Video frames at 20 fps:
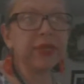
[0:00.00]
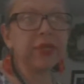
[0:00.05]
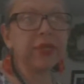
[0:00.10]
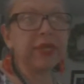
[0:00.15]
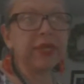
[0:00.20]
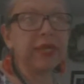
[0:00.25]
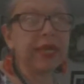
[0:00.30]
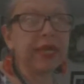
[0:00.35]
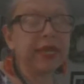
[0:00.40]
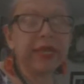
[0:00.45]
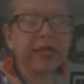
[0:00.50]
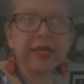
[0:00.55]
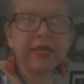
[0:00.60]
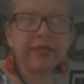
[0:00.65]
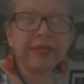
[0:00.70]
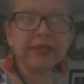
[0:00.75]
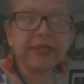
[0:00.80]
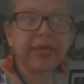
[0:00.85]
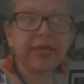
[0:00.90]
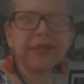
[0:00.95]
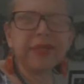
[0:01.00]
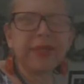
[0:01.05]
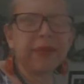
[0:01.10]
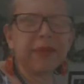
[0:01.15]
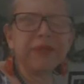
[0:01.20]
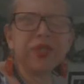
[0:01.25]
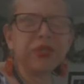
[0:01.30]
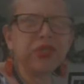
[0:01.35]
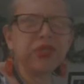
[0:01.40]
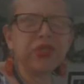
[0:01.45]
I guess. I don't,
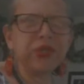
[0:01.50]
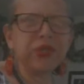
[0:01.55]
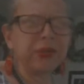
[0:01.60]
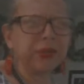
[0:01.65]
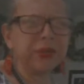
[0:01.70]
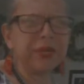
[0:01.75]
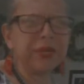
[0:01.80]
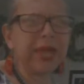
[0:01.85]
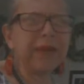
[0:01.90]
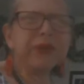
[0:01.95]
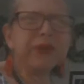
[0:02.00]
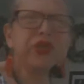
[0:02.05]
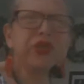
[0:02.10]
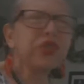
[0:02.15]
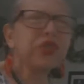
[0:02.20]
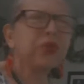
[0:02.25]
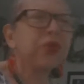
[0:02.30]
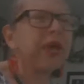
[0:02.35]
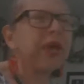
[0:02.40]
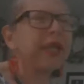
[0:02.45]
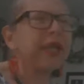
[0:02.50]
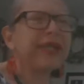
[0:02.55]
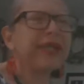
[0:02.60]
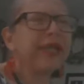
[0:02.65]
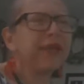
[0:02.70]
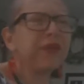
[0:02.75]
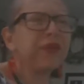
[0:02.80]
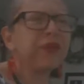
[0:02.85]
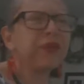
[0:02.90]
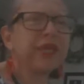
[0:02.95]
I'm not sure. I'm not sure why it
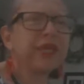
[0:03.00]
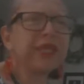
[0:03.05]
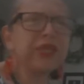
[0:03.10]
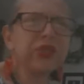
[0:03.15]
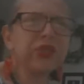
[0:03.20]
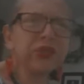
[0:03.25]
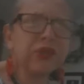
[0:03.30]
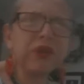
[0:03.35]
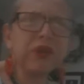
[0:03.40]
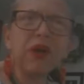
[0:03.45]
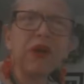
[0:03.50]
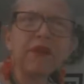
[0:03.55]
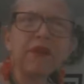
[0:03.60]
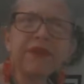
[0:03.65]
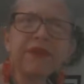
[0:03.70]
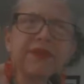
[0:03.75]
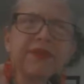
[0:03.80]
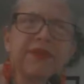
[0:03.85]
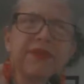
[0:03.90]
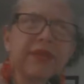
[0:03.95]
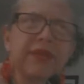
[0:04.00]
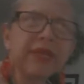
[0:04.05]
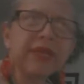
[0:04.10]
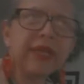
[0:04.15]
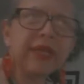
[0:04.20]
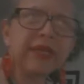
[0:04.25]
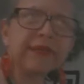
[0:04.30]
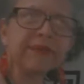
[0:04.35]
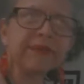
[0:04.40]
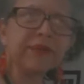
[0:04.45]
never really took off.
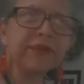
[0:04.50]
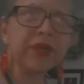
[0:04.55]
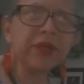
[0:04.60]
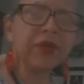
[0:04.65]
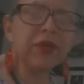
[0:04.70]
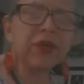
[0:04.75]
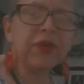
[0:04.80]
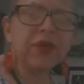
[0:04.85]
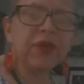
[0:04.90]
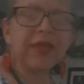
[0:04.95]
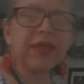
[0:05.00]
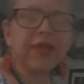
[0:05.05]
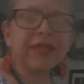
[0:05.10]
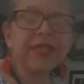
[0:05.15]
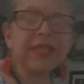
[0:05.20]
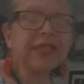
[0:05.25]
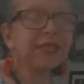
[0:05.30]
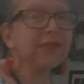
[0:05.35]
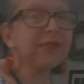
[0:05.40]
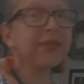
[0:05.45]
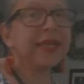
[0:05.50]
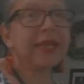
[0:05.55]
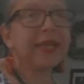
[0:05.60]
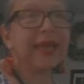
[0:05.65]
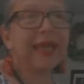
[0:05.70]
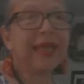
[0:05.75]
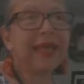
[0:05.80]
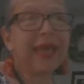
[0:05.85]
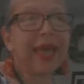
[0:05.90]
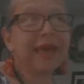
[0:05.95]
Um, you know, there's been
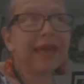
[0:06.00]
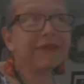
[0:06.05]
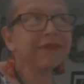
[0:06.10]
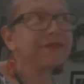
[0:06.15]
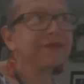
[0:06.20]
a, lot of